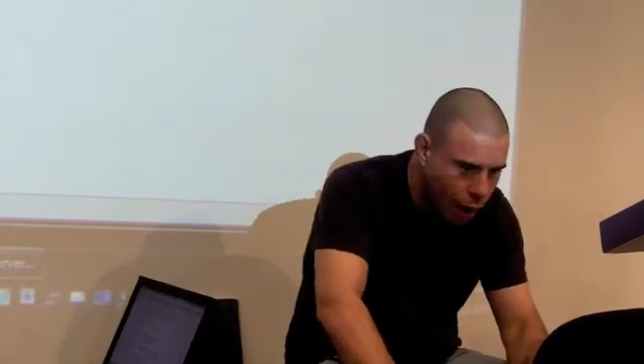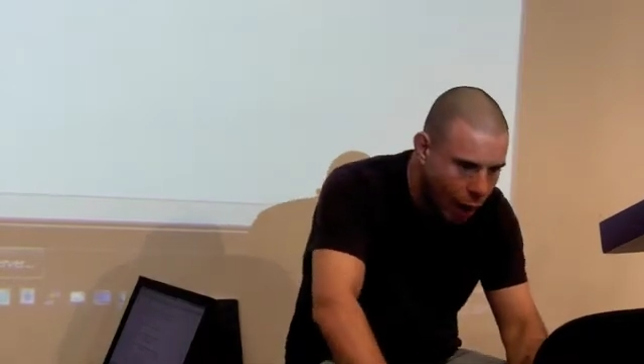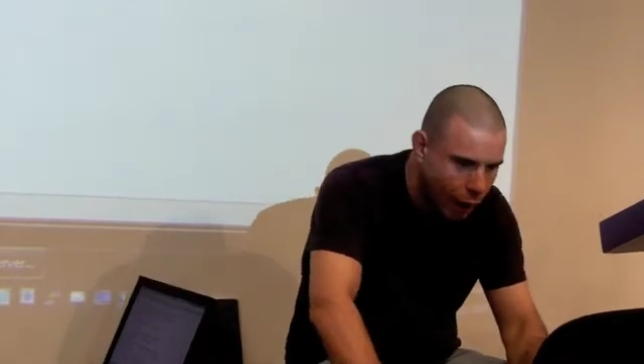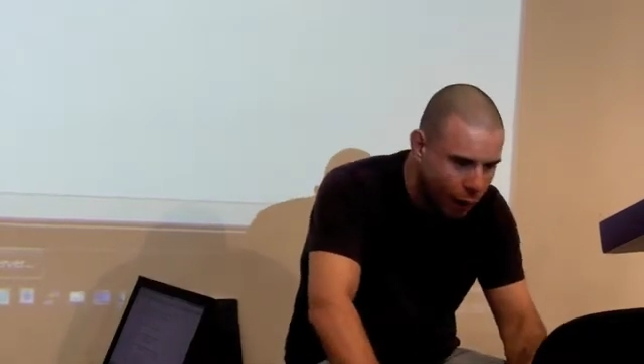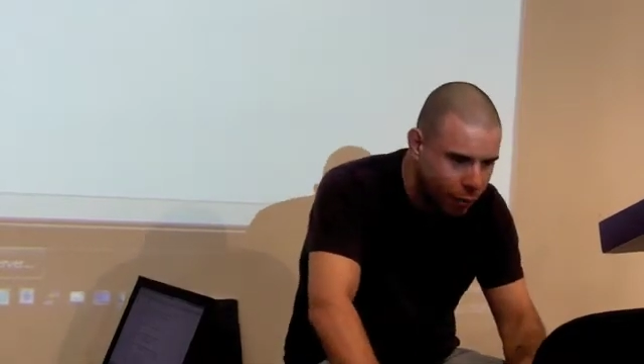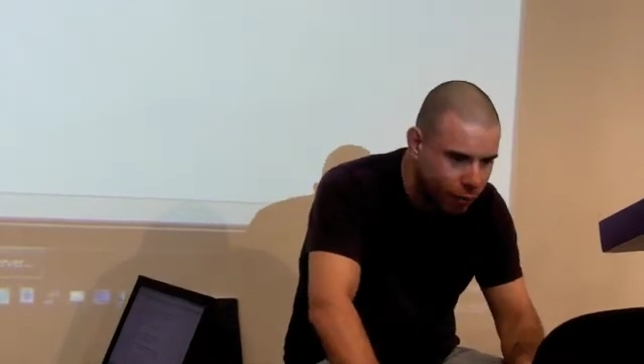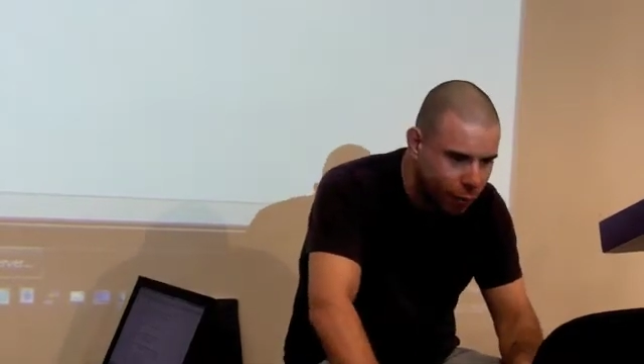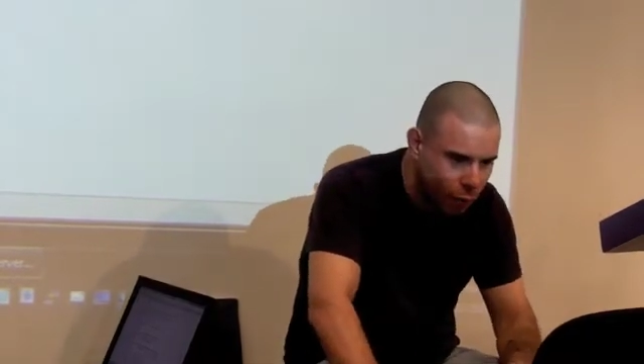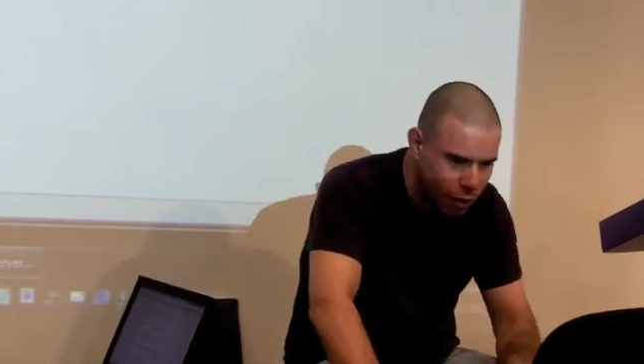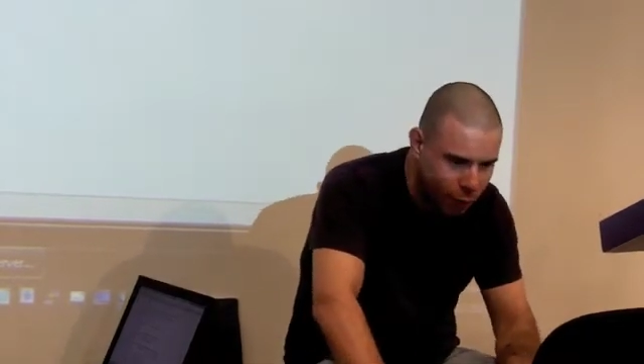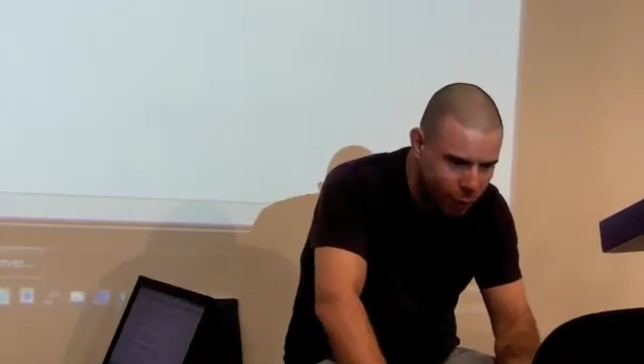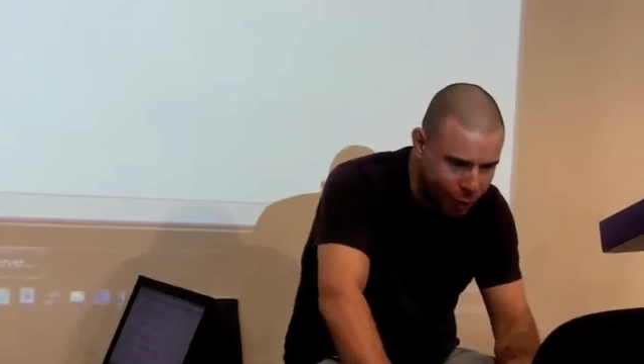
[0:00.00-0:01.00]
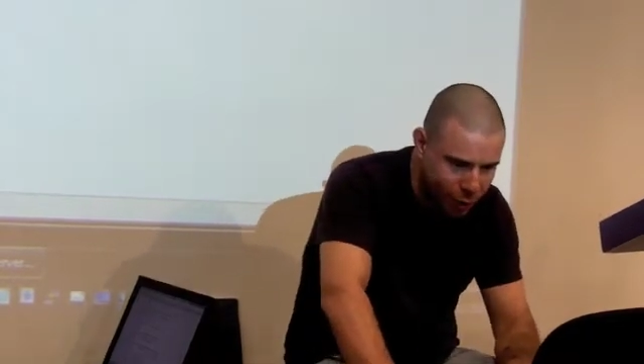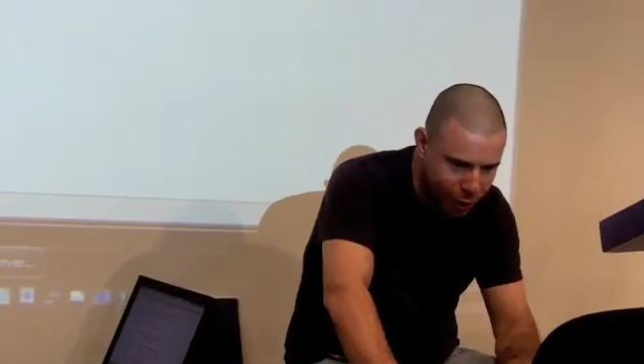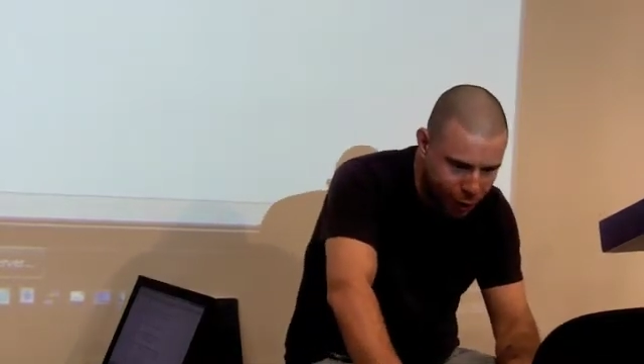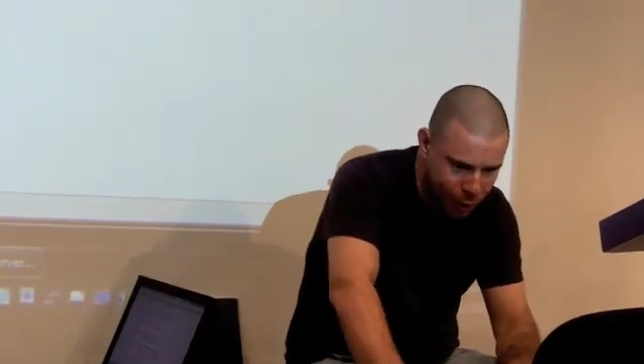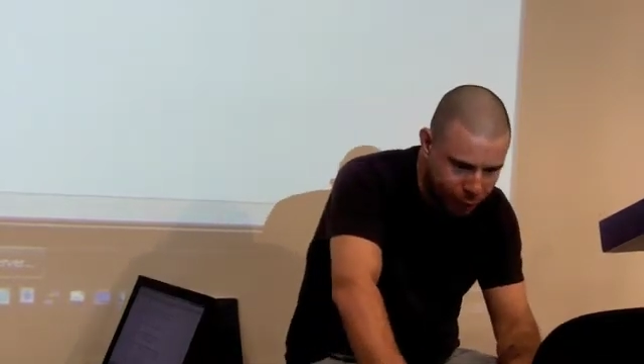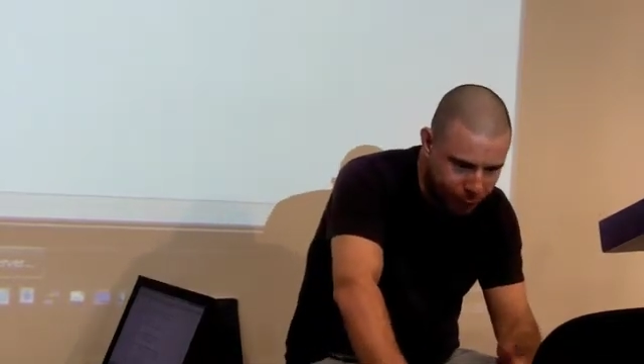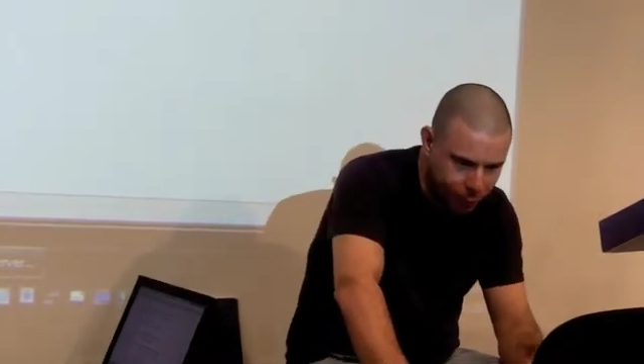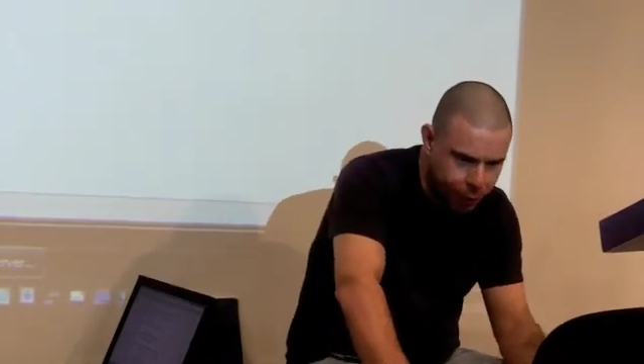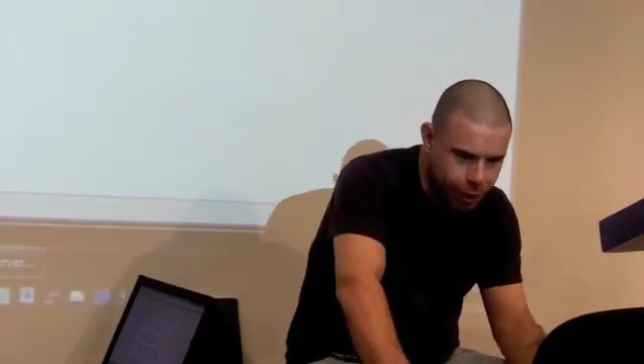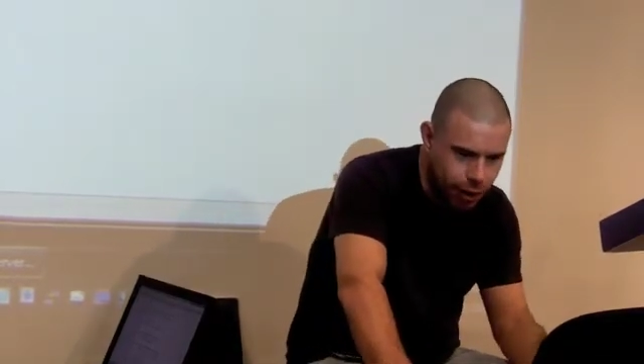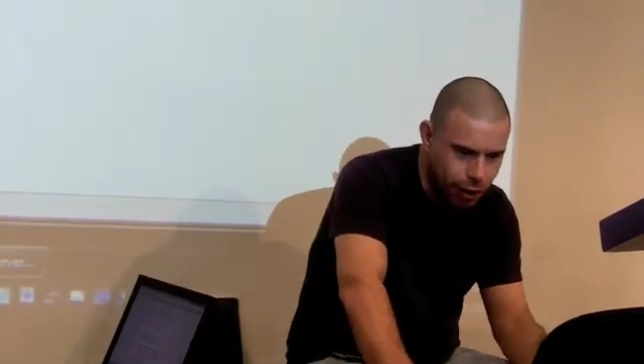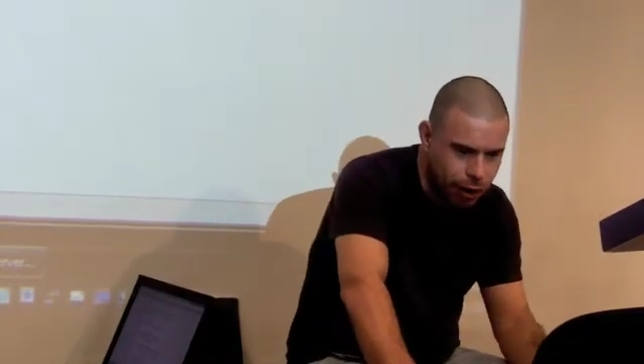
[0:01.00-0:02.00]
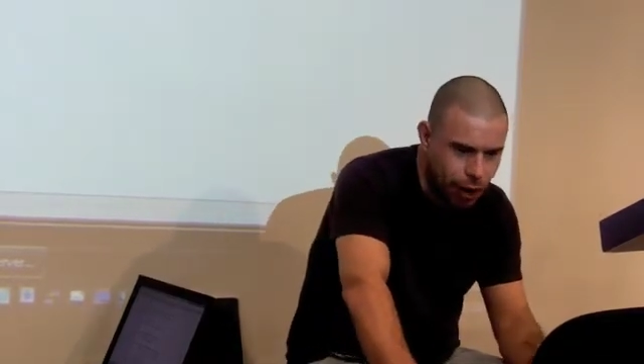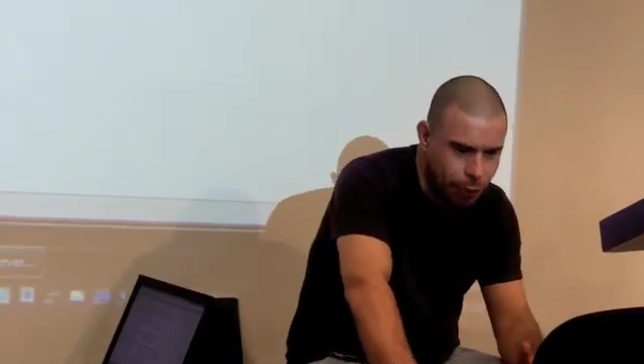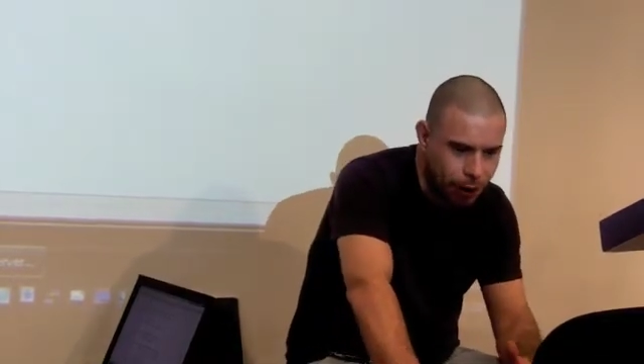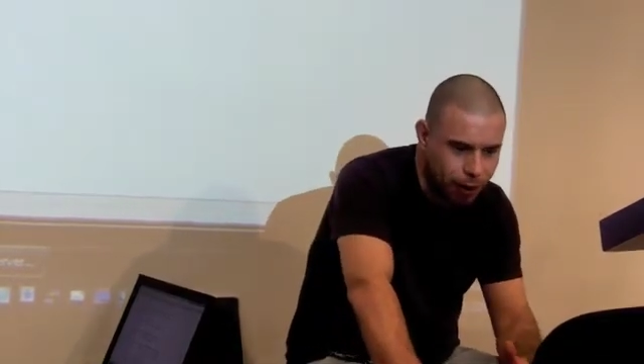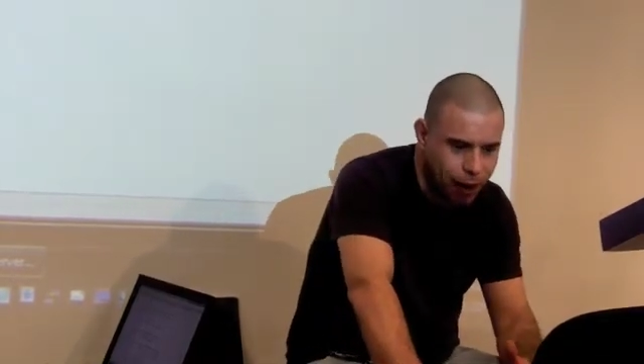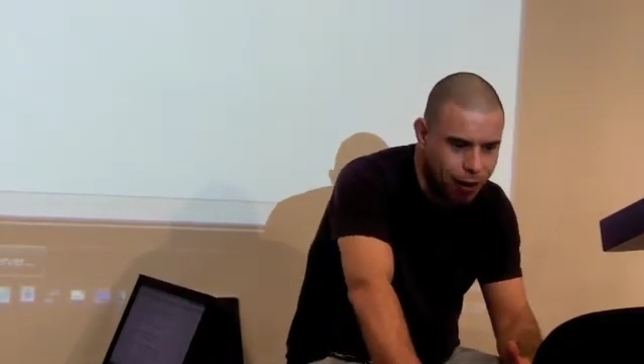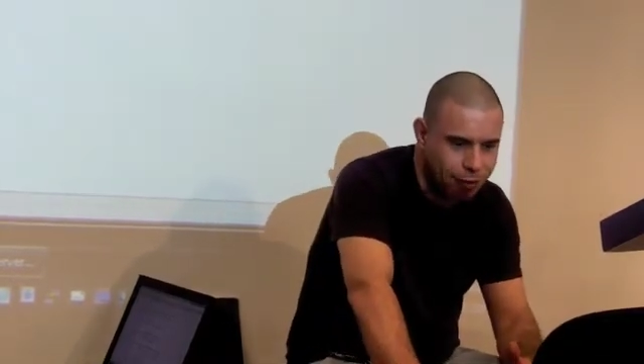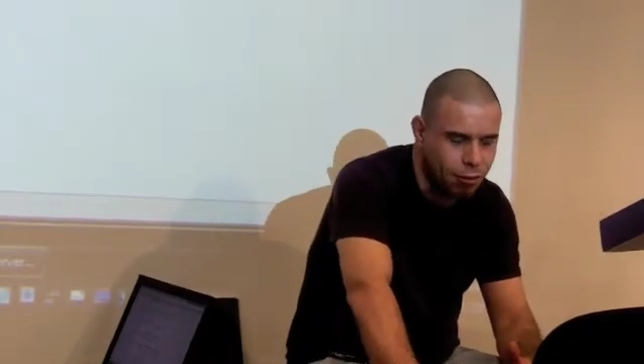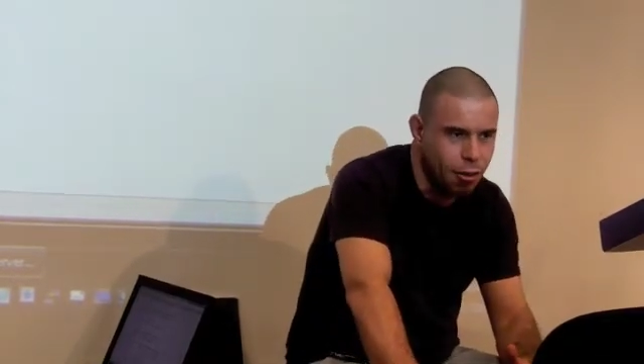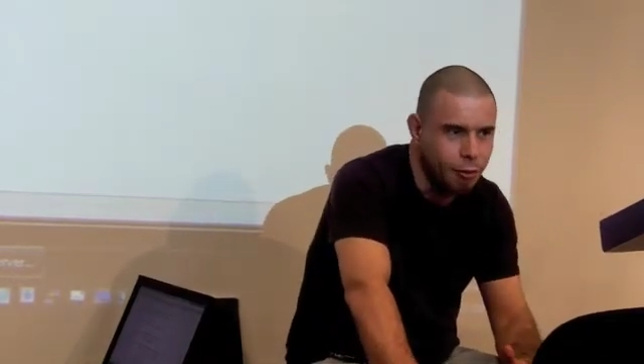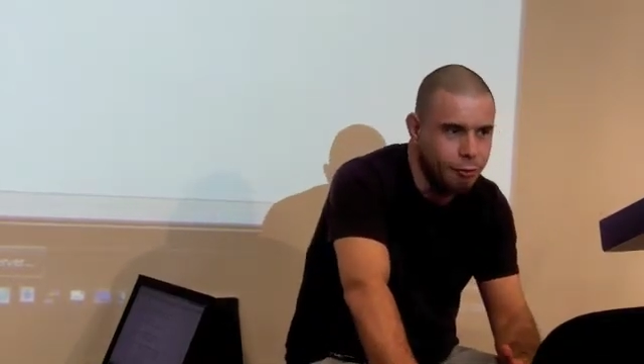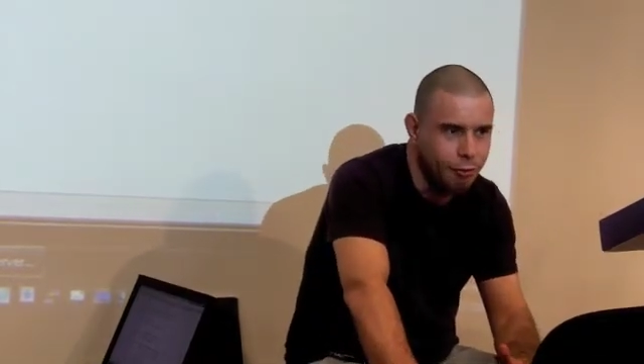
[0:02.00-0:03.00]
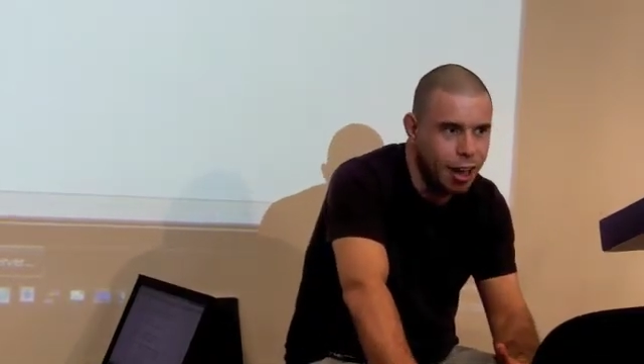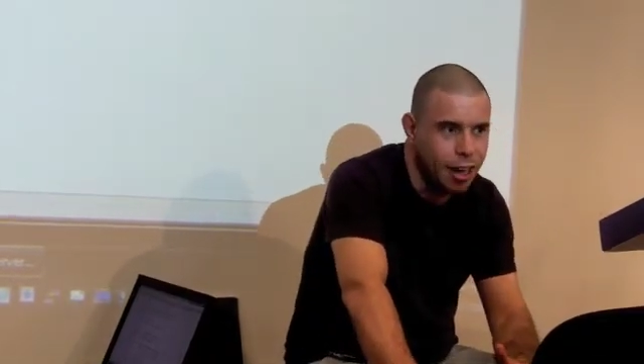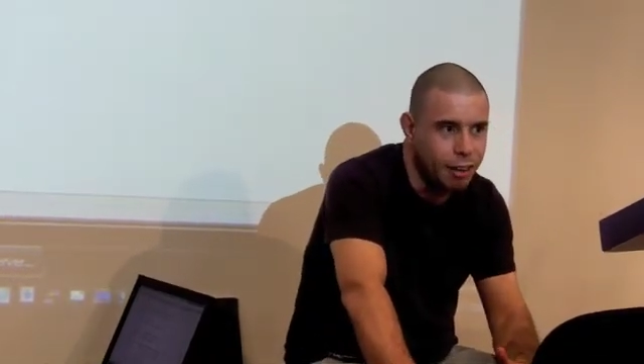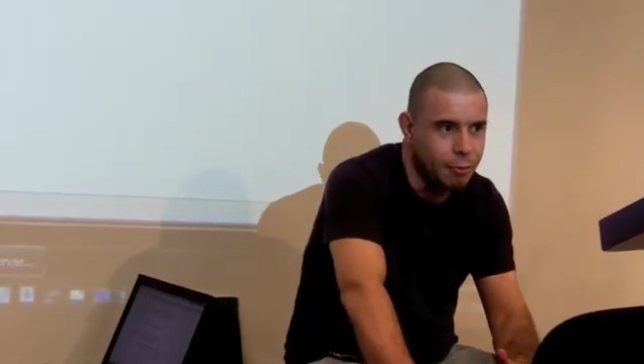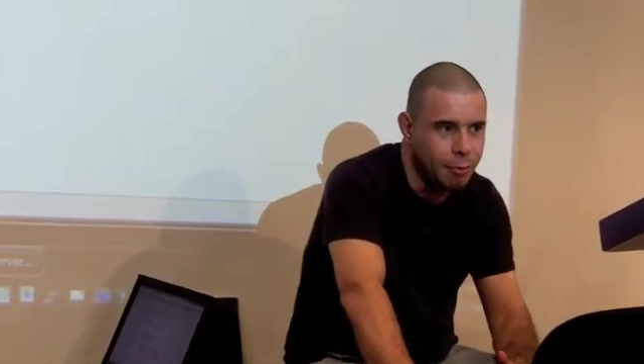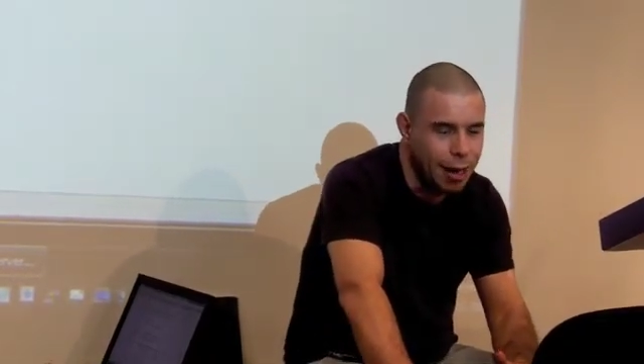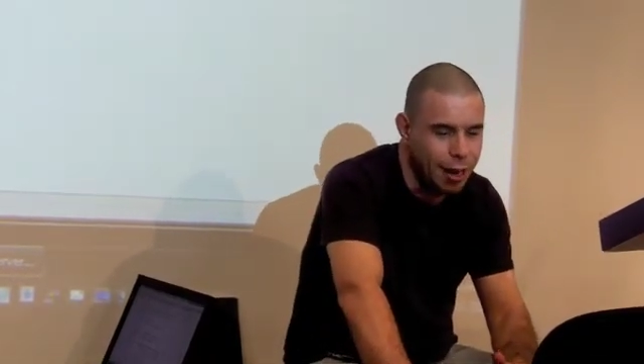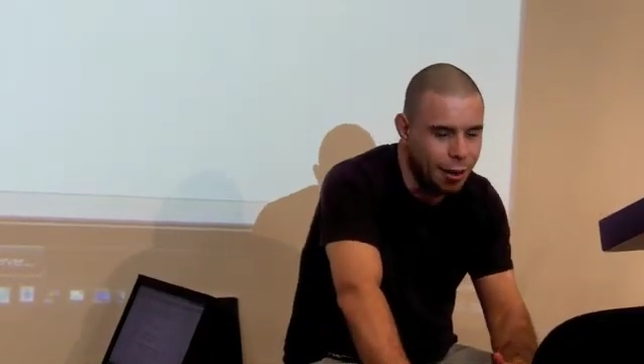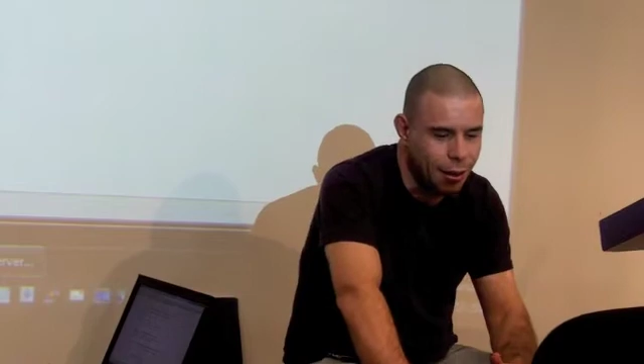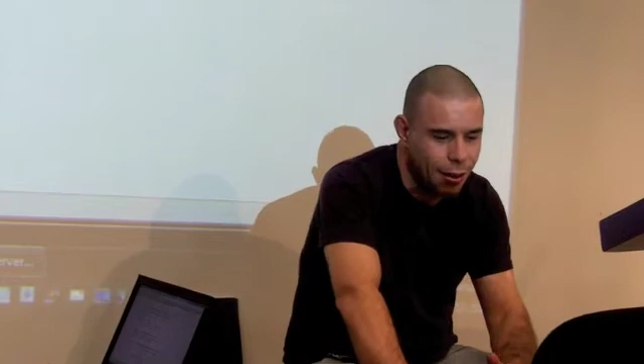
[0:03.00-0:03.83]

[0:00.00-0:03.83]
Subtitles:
And what I've got is this little application called Find Me.